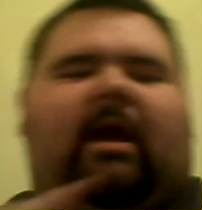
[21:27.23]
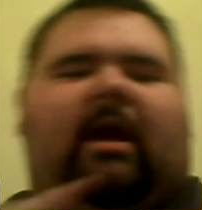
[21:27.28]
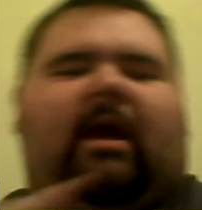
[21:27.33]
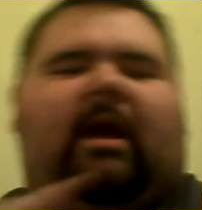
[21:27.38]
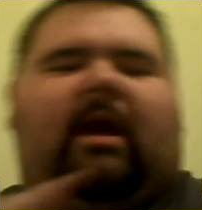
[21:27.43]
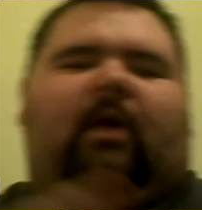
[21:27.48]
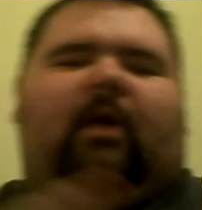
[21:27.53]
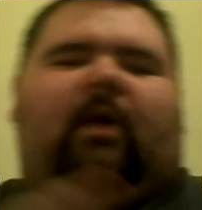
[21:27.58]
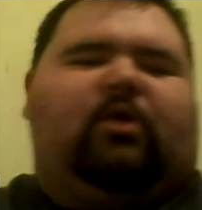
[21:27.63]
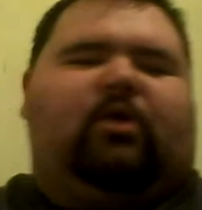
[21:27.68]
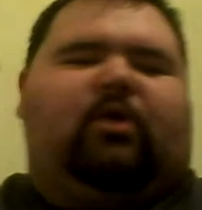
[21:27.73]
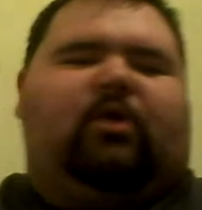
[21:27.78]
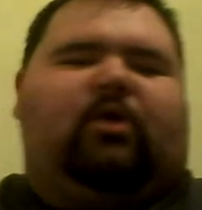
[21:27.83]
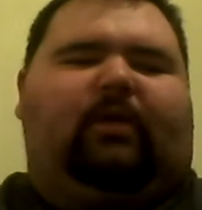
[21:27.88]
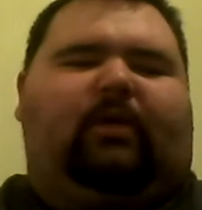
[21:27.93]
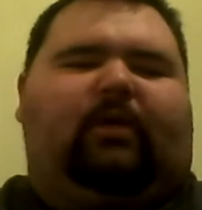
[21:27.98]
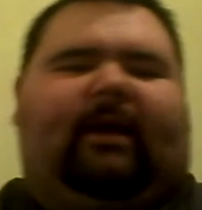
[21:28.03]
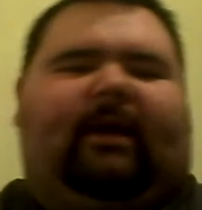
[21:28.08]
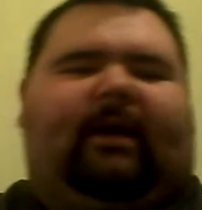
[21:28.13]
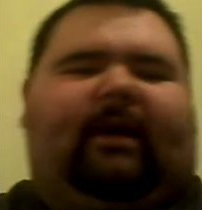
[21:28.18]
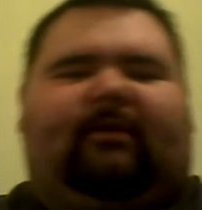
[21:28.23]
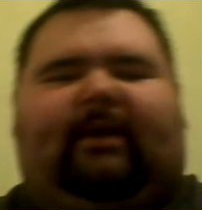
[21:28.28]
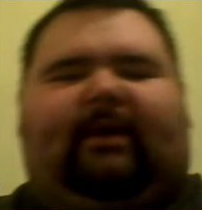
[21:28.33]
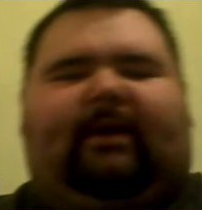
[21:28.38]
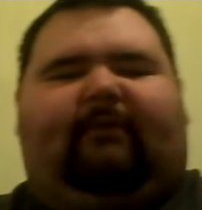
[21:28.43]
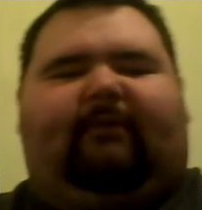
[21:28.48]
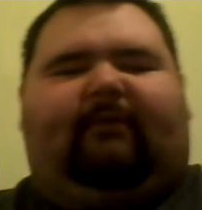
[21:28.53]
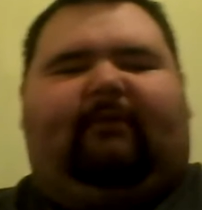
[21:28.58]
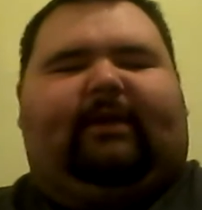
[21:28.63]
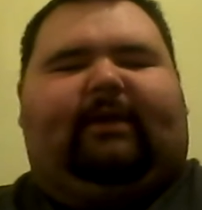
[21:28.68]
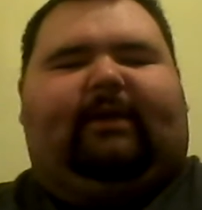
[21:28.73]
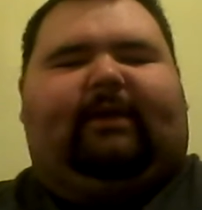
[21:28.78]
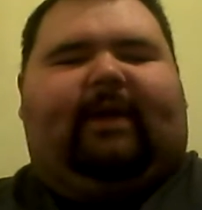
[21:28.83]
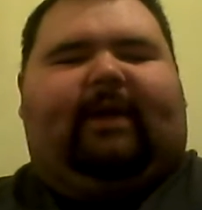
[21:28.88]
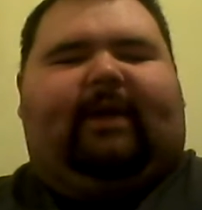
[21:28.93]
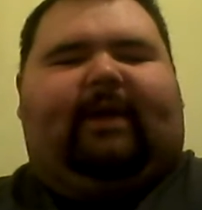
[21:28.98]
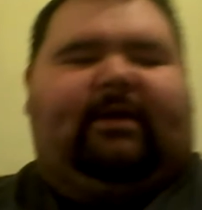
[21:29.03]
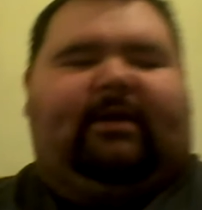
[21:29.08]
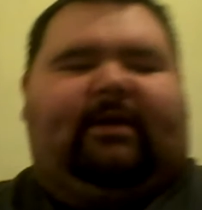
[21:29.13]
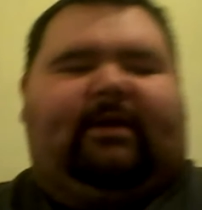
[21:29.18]
When you think of the
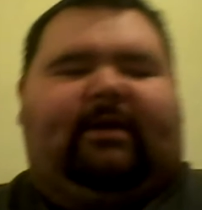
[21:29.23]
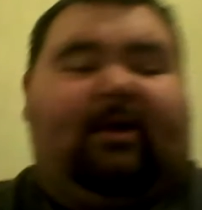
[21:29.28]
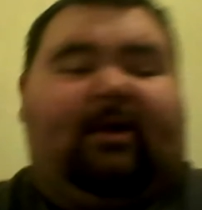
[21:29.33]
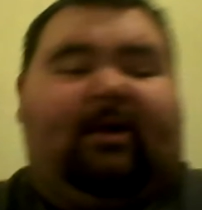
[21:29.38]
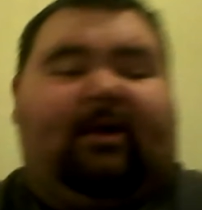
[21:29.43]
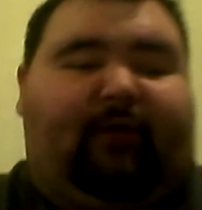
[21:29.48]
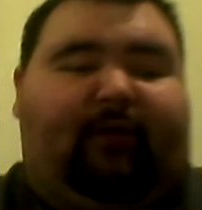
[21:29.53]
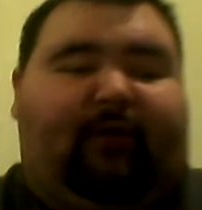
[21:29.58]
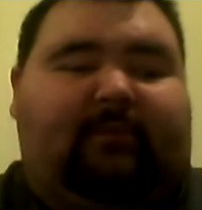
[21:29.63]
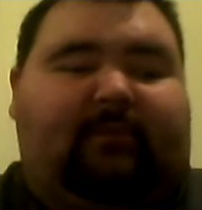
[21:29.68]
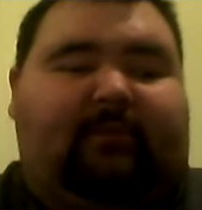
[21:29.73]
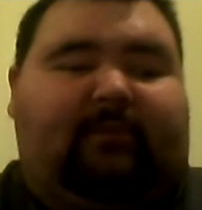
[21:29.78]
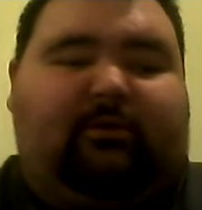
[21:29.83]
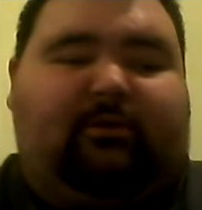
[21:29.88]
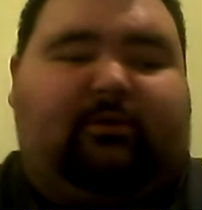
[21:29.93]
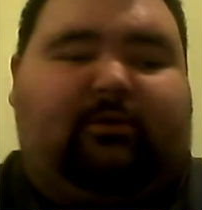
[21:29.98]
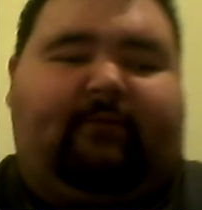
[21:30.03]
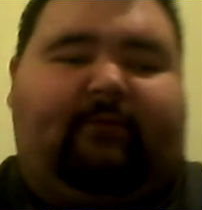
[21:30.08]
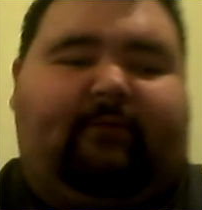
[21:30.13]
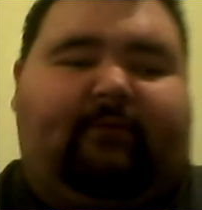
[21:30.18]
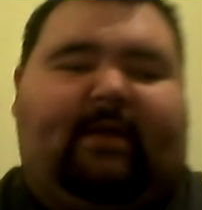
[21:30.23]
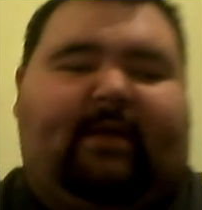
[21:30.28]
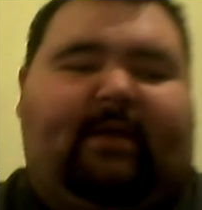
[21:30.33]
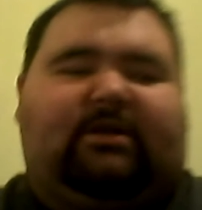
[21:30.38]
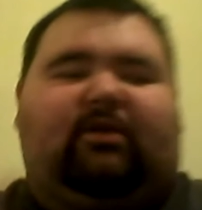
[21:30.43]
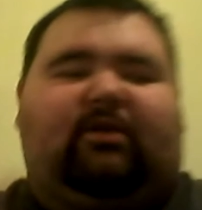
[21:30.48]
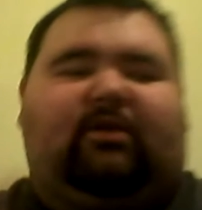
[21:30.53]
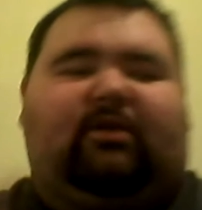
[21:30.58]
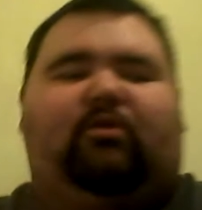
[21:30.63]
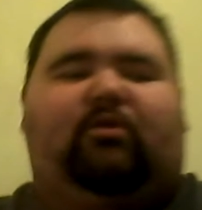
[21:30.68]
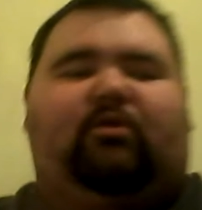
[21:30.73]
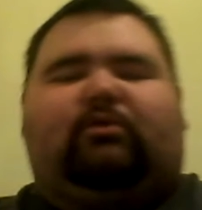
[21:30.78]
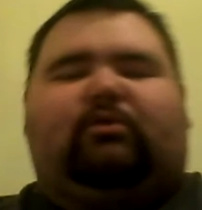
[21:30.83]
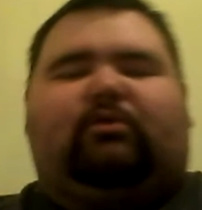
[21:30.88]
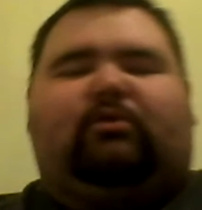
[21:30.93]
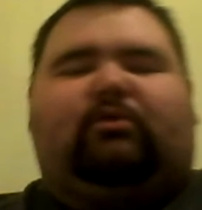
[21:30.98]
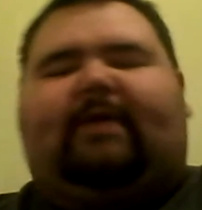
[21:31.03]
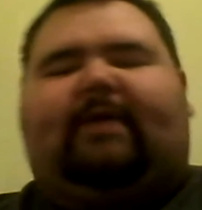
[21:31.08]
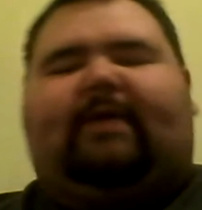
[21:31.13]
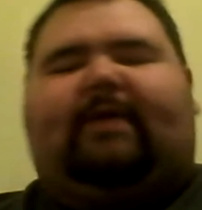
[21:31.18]
Tarantino films, of course I've mentioned on numerous
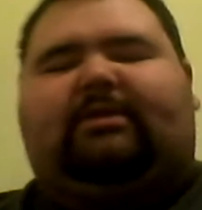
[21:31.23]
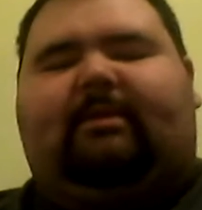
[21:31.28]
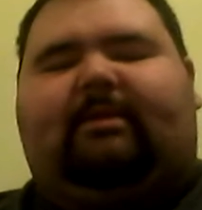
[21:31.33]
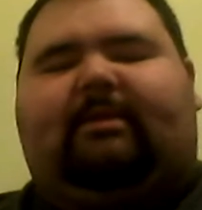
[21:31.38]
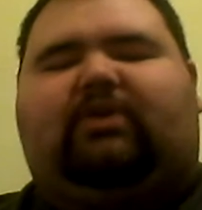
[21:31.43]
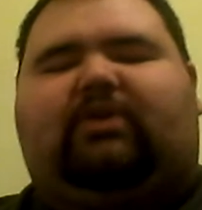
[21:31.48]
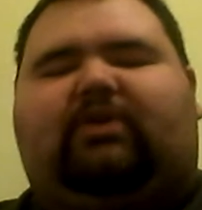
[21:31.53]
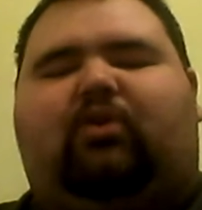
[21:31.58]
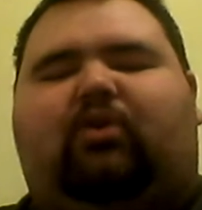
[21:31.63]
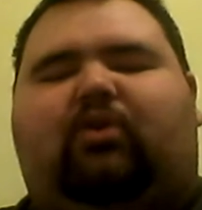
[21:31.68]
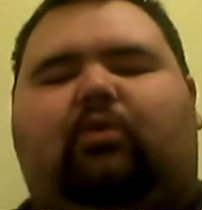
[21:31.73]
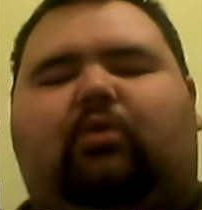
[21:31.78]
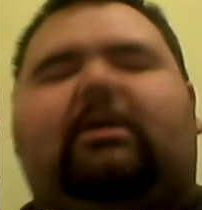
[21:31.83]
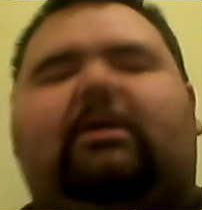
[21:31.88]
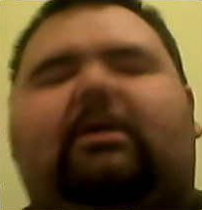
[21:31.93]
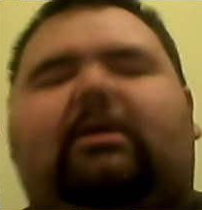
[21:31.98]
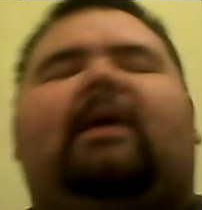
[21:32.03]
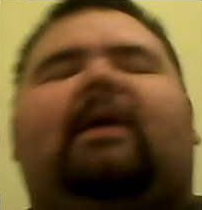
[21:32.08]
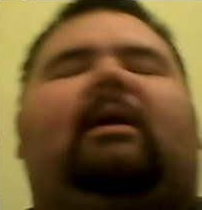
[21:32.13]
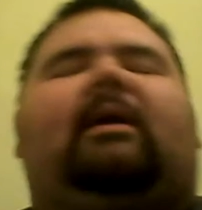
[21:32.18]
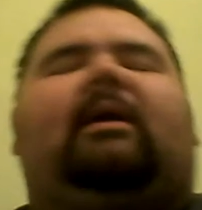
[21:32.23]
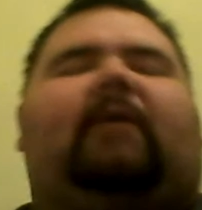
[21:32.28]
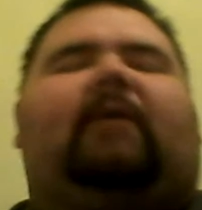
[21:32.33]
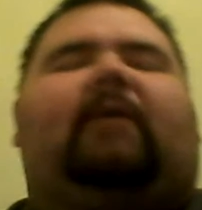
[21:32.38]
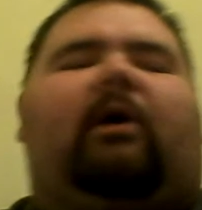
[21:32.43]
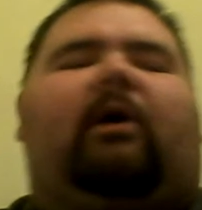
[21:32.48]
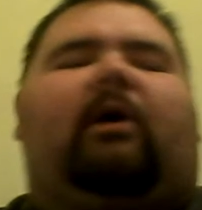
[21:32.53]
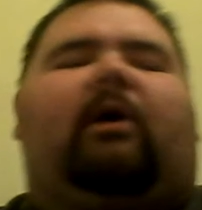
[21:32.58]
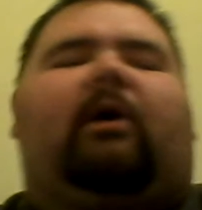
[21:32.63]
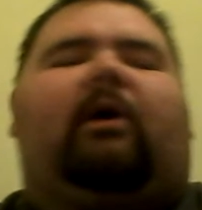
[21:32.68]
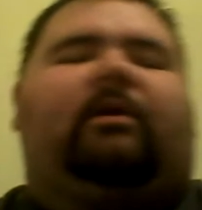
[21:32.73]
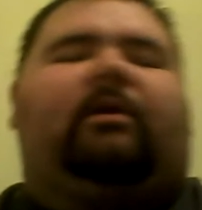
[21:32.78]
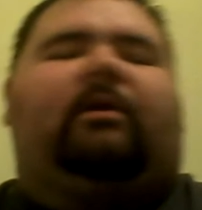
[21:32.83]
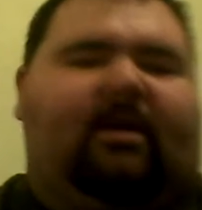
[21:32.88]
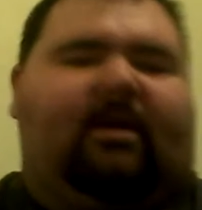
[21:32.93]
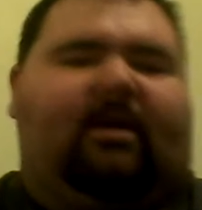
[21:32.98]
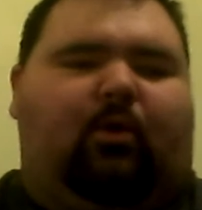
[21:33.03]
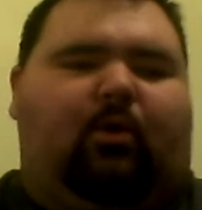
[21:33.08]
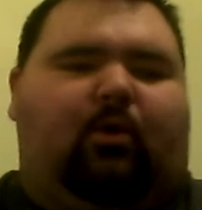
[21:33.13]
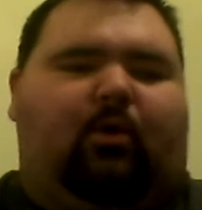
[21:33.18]
occasions in my shows,
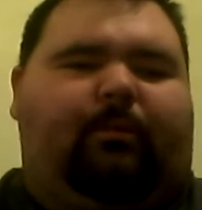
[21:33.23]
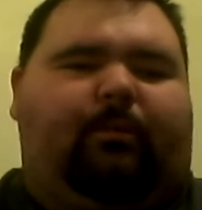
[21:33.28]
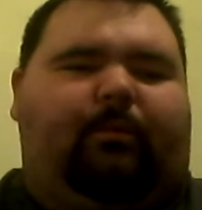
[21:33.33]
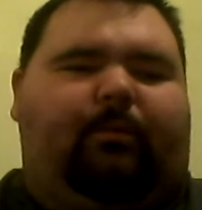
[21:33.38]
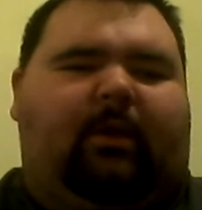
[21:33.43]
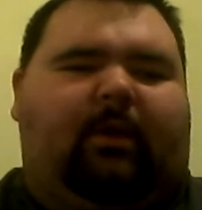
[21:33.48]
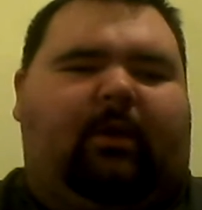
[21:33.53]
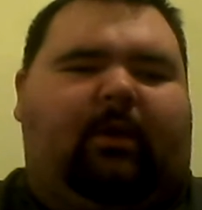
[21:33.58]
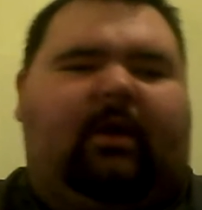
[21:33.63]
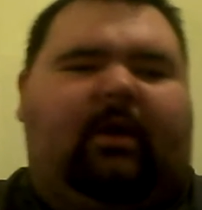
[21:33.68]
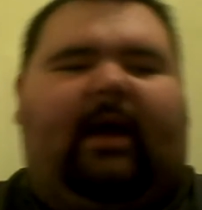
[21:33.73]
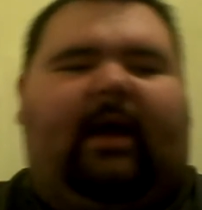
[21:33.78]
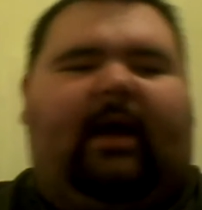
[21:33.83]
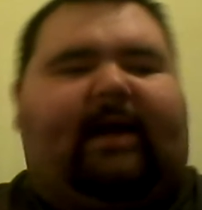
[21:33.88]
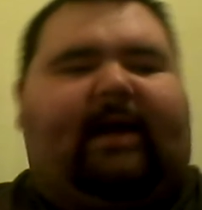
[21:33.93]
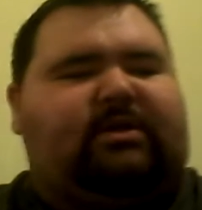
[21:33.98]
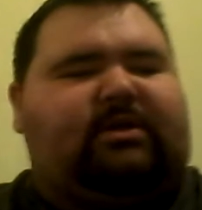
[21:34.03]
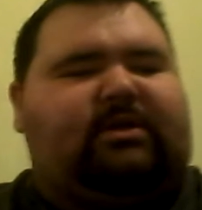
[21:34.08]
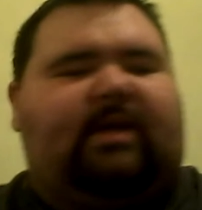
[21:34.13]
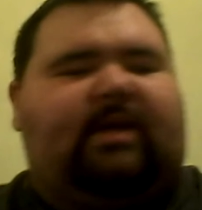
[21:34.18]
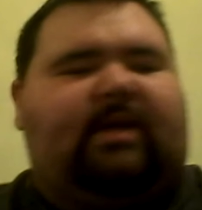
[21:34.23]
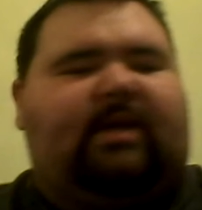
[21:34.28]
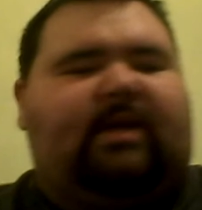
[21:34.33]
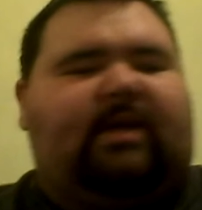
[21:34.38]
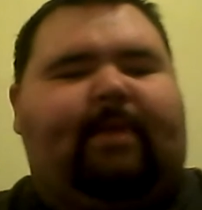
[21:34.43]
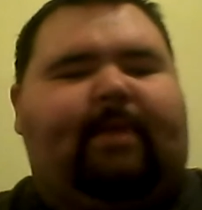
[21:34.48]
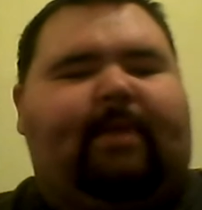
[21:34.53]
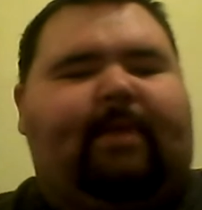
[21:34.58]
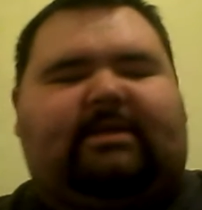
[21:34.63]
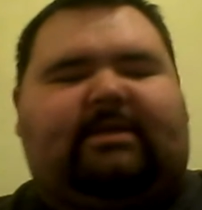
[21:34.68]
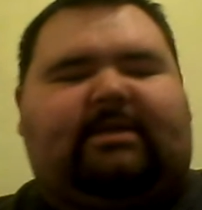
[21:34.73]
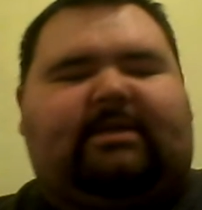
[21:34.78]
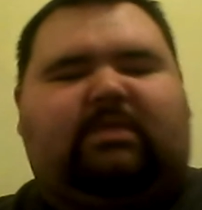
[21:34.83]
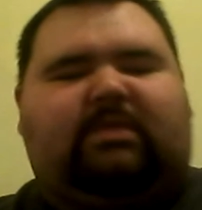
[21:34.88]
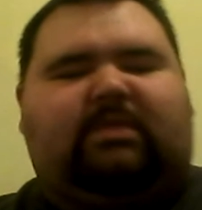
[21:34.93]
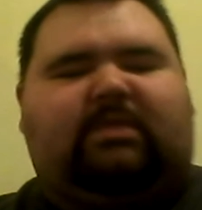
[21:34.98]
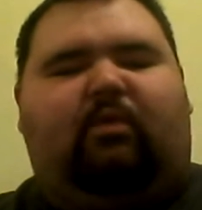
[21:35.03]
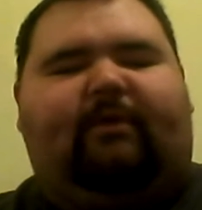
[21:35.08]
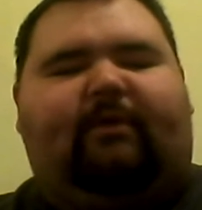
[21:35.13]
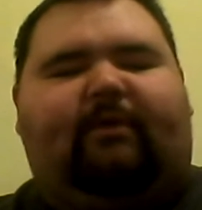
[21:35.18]
Tarantino actually bases his
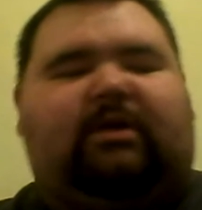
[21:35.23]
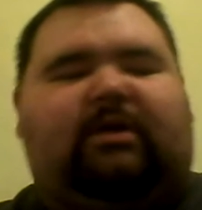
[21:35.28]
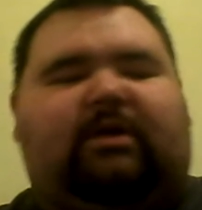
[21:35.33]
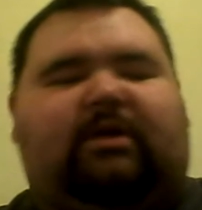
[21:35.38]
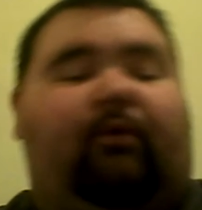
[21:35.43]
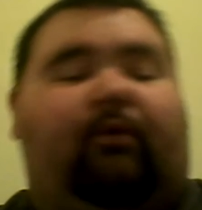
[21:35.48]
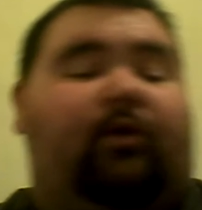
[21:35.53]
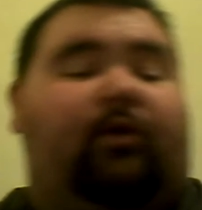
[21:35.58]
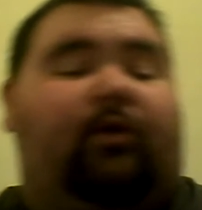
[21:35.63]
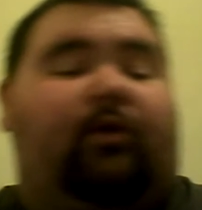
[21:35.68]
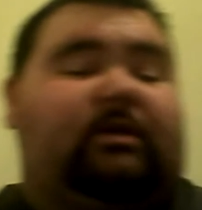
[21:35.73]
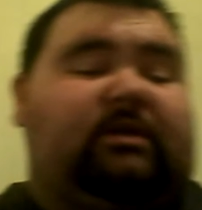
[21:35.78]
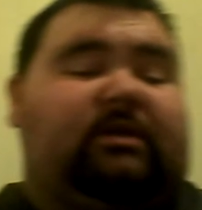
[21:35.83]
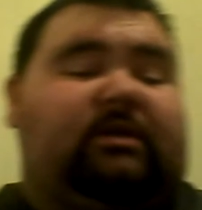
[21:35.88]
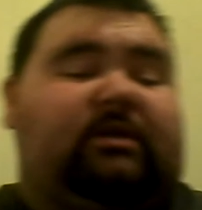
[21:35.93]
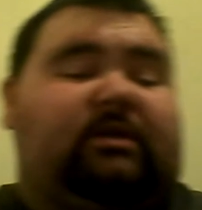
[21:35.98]
movies around his